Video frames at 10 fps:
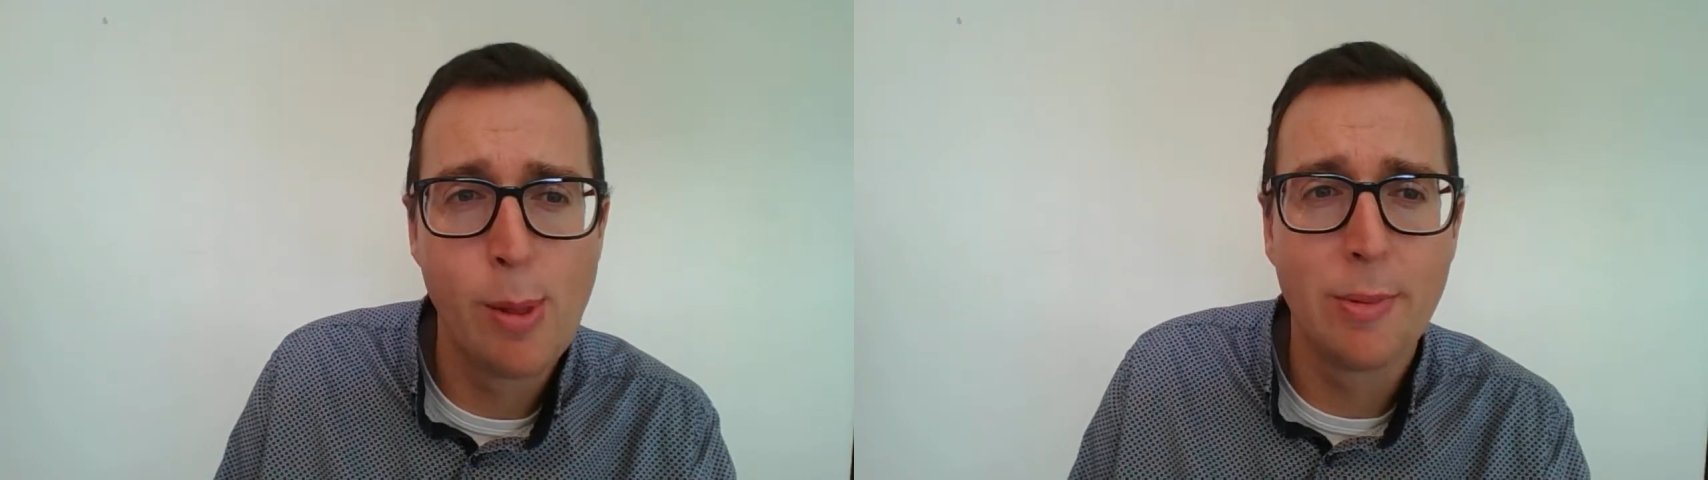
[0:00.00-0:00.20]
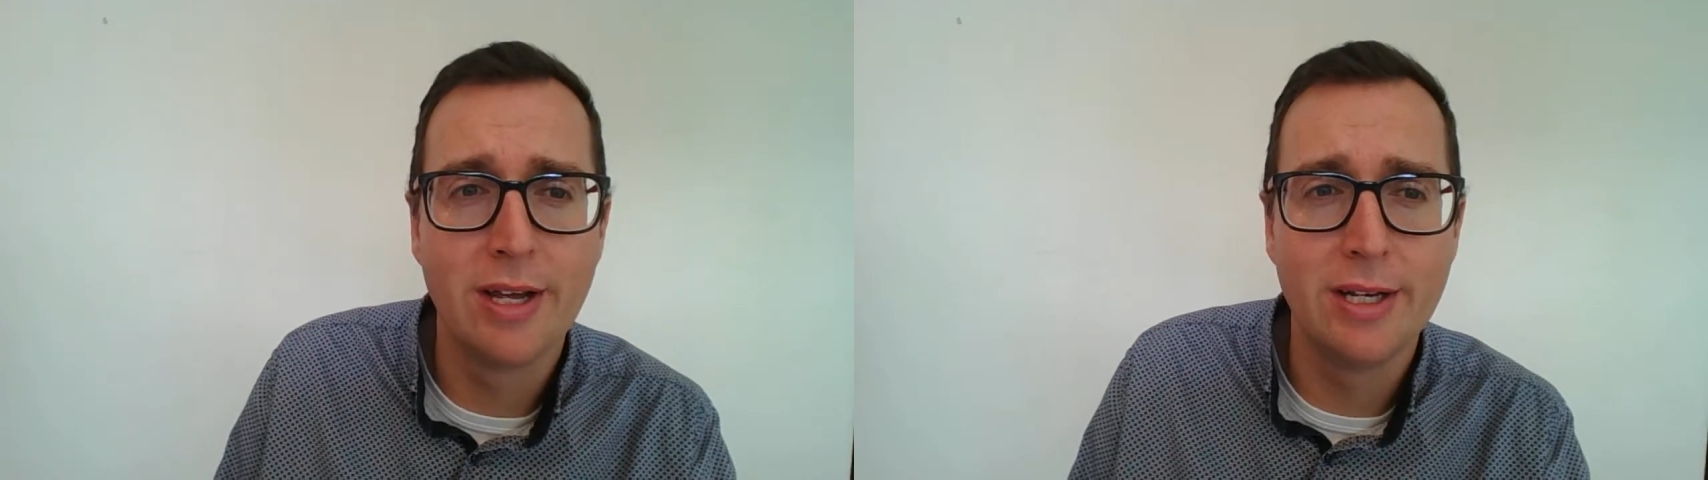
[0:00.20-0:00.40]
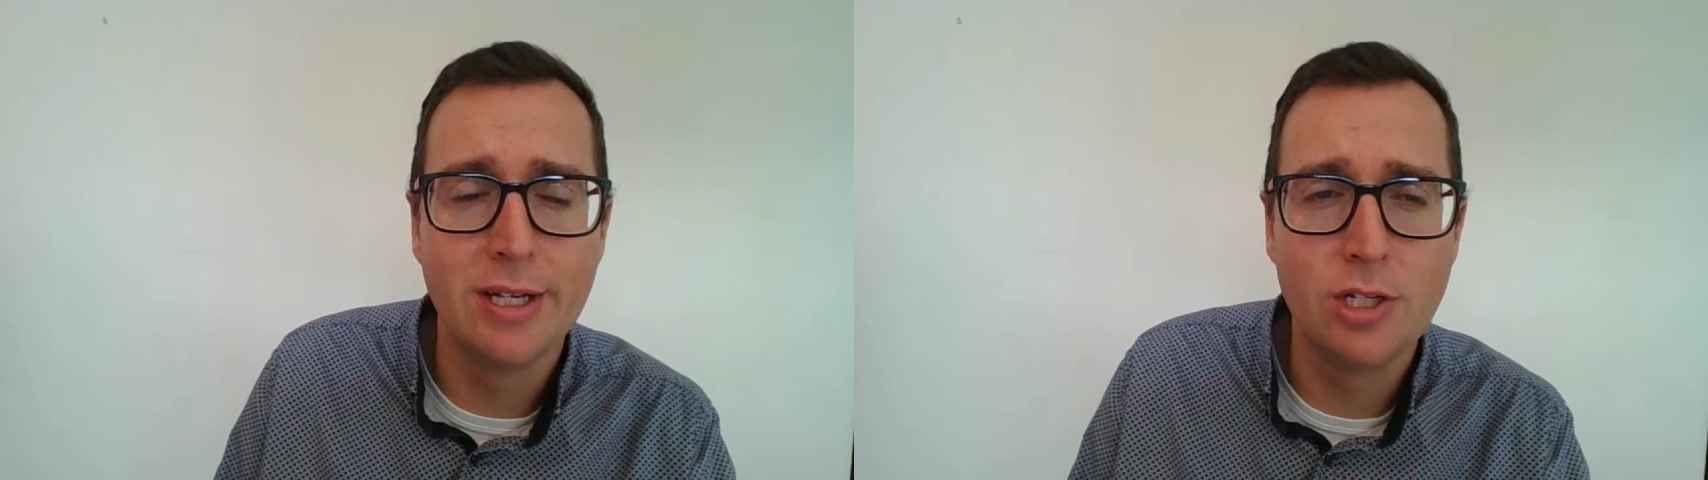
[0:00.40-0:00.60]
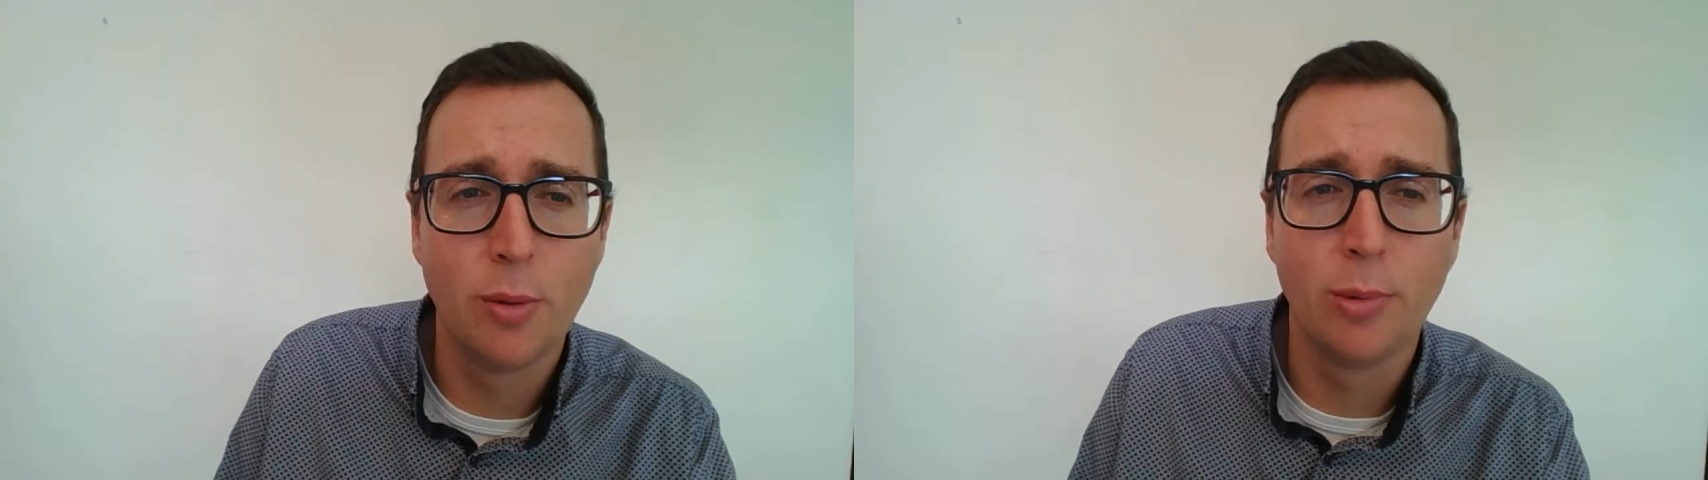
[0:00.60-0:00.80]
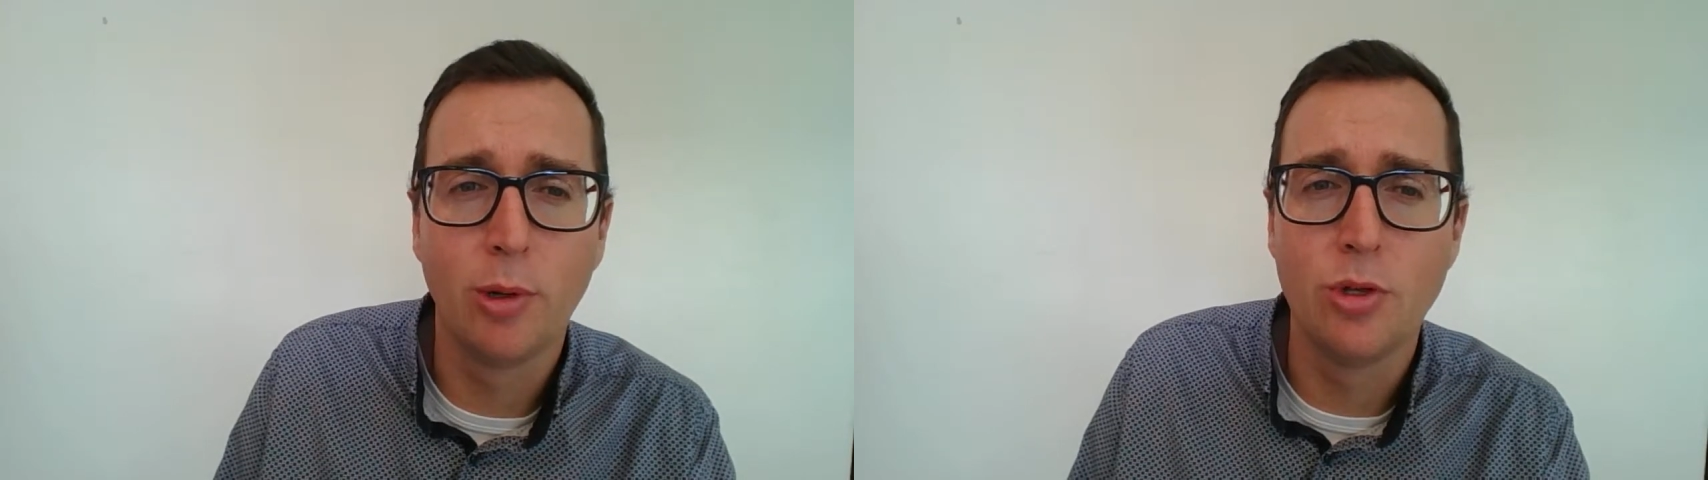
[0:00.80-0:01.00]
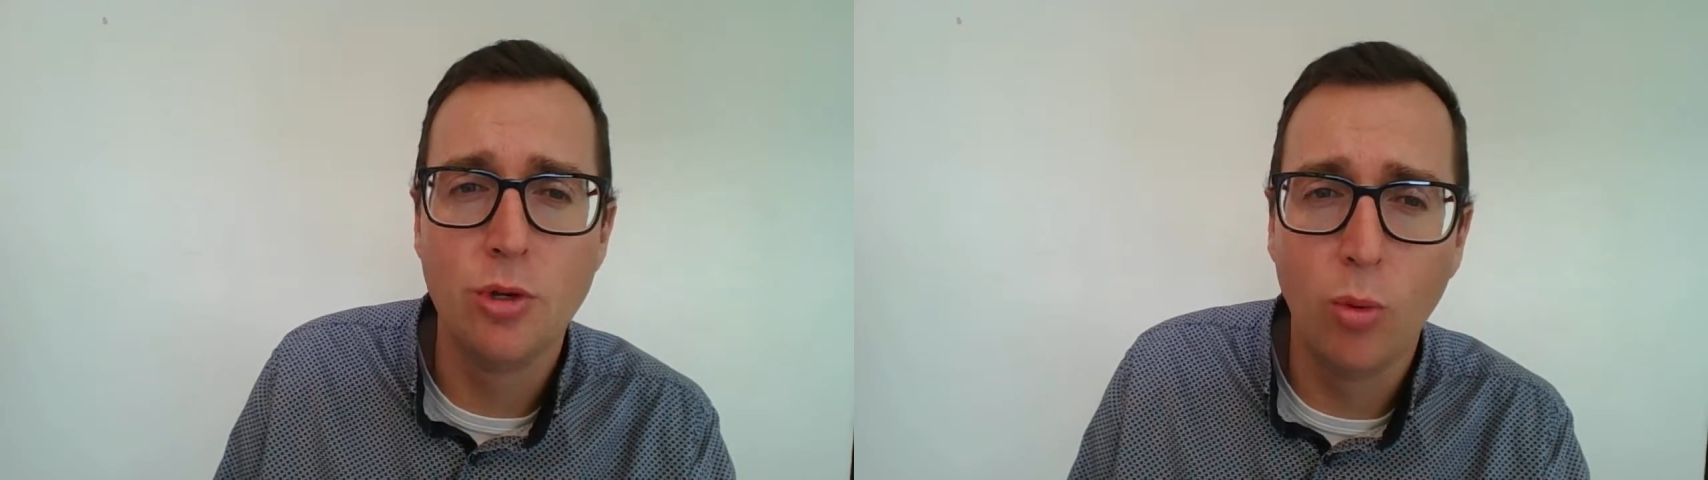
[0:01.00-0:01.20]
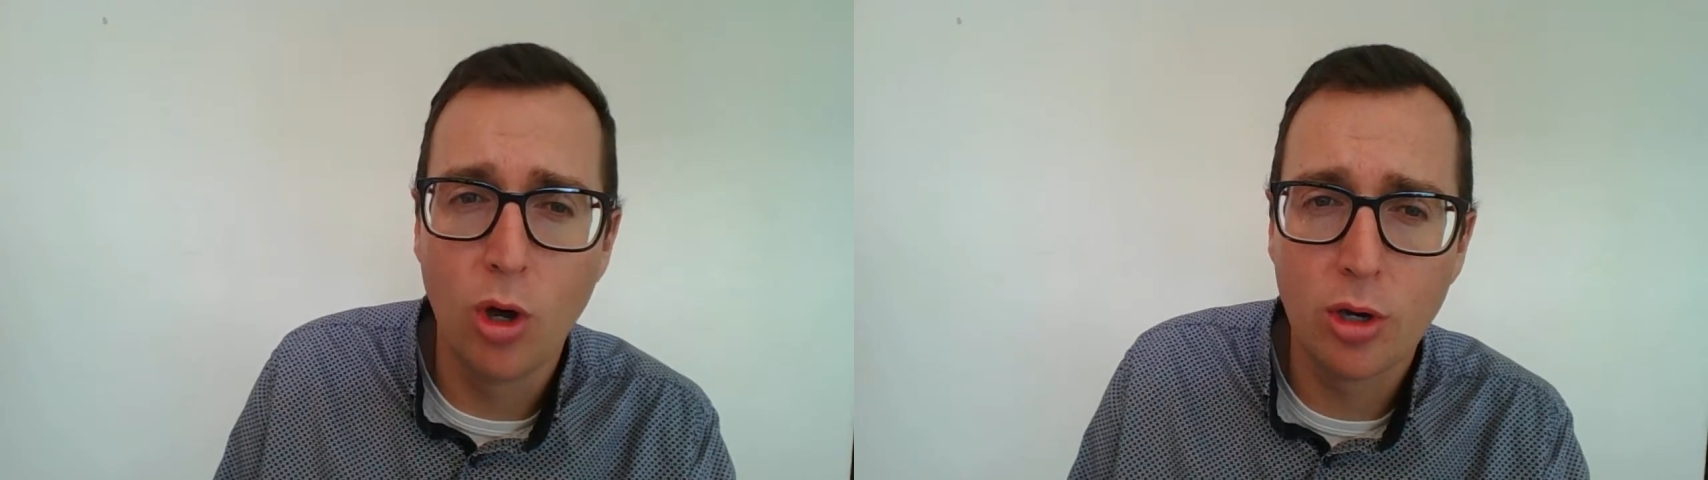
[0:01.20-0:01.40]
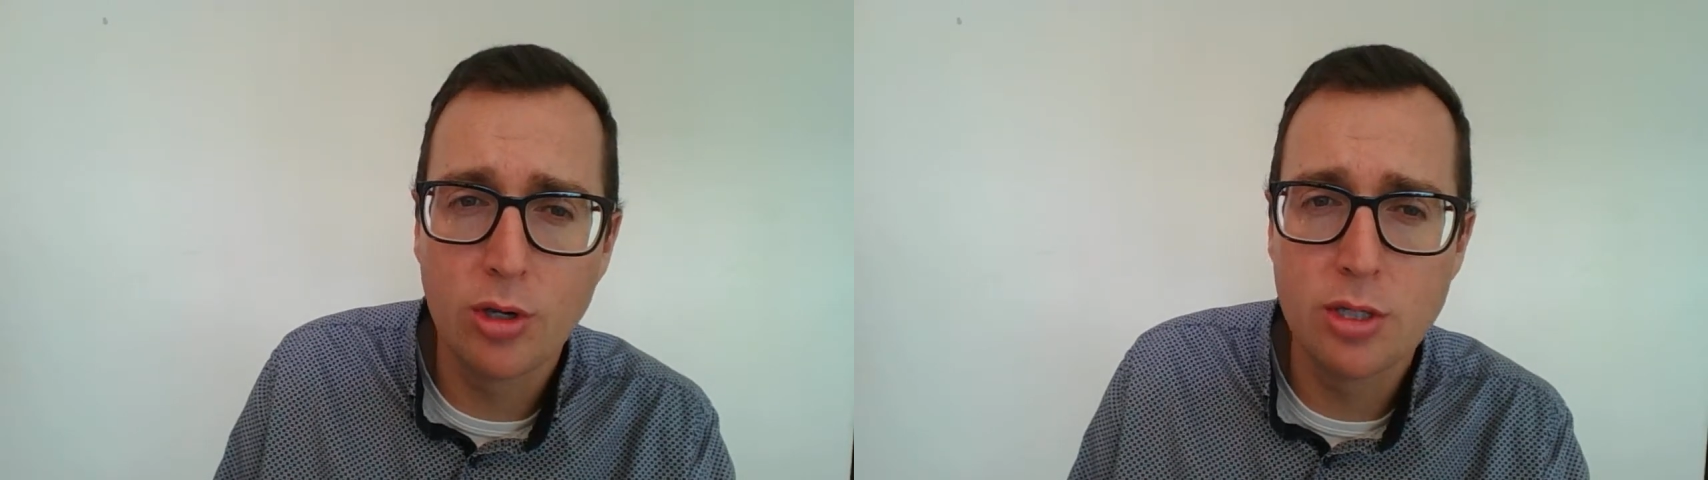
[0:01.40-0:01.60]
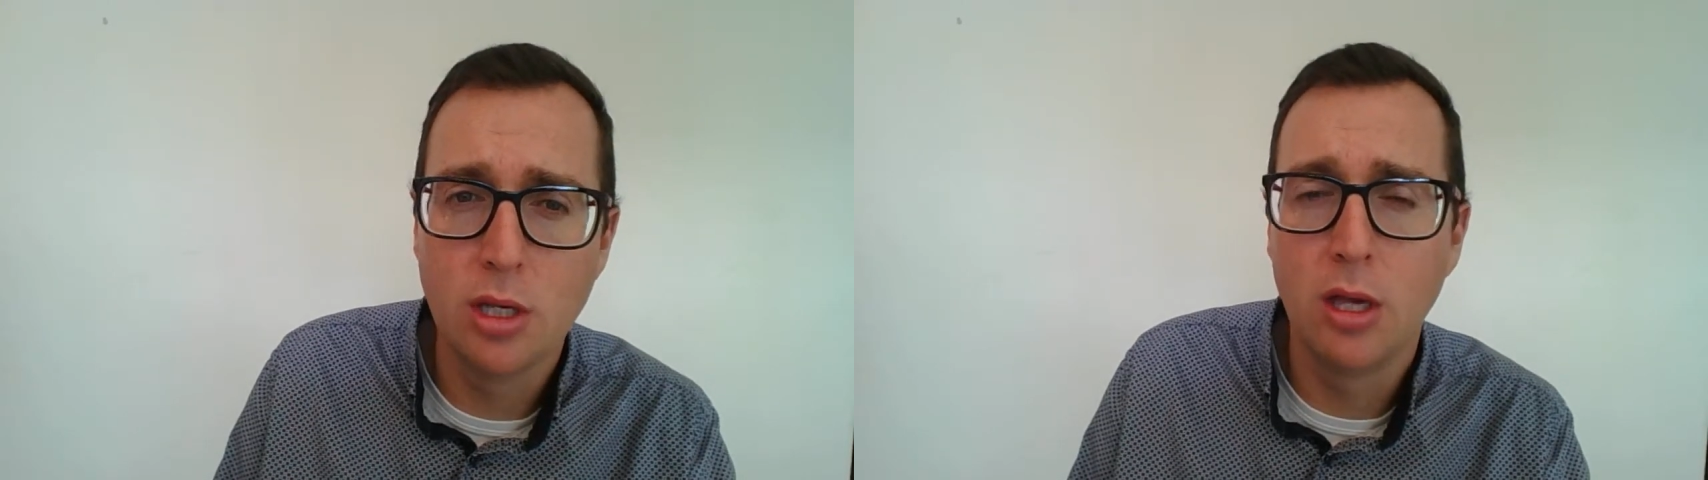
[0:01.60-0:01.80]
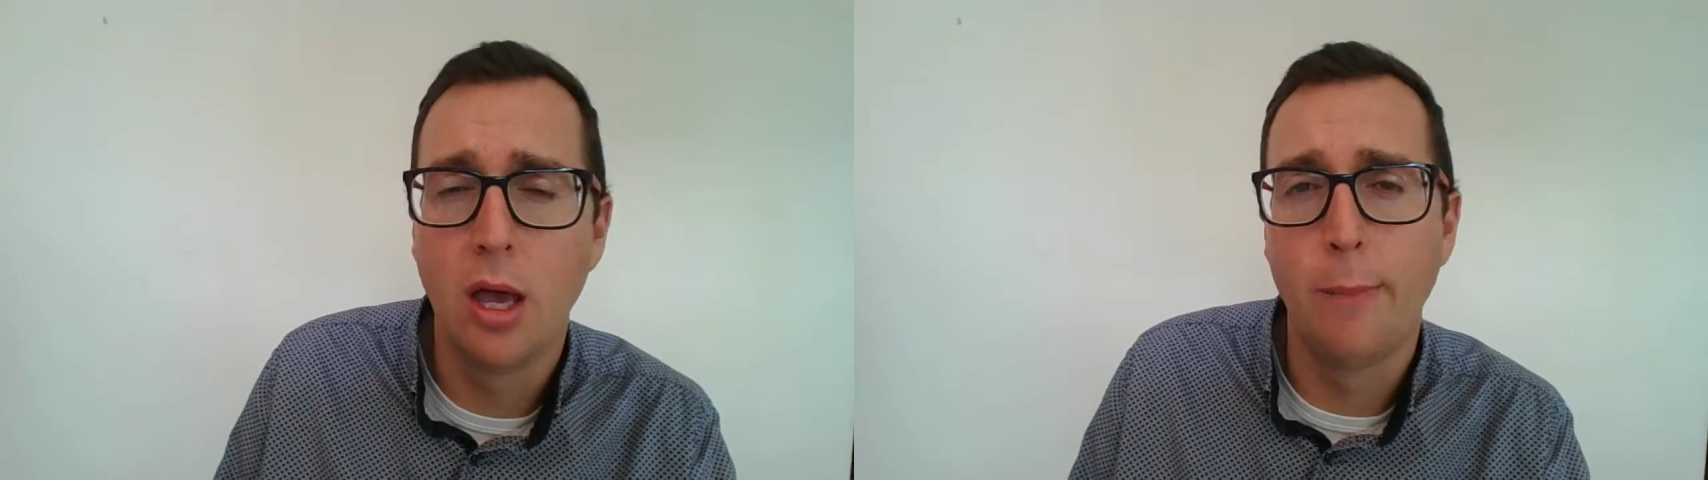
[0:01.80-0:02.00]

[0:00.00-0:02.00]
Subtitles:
they need to employ new workers